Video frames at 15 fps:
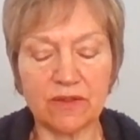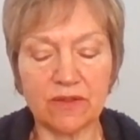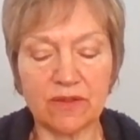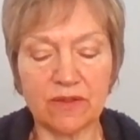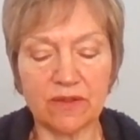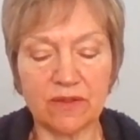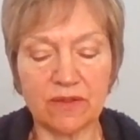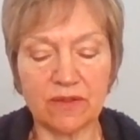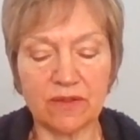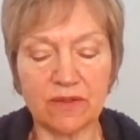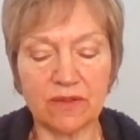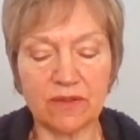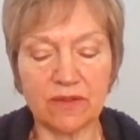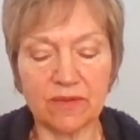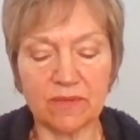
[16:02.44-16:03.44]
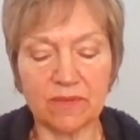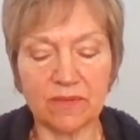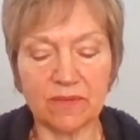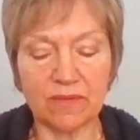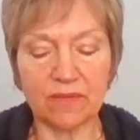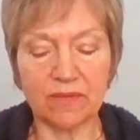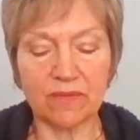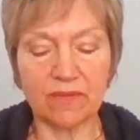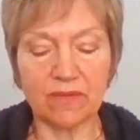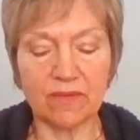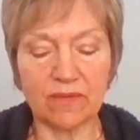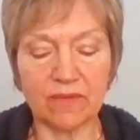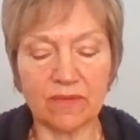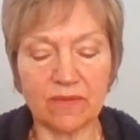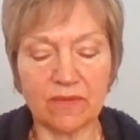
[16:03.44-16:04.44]

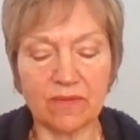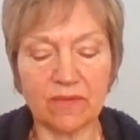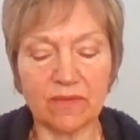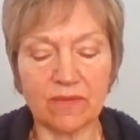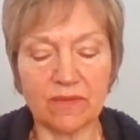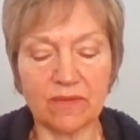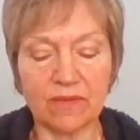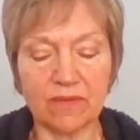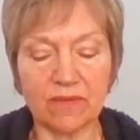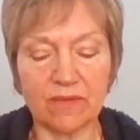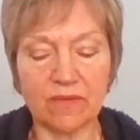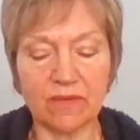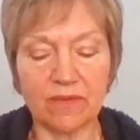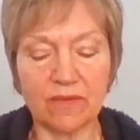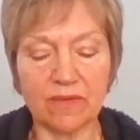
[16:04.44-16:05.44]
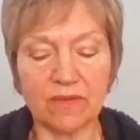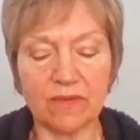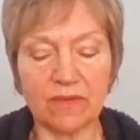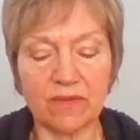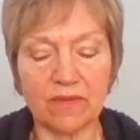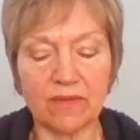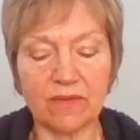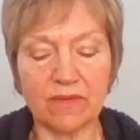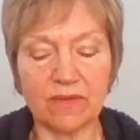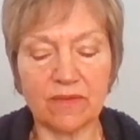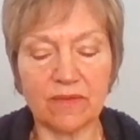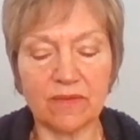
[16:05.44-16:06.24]
[no speech]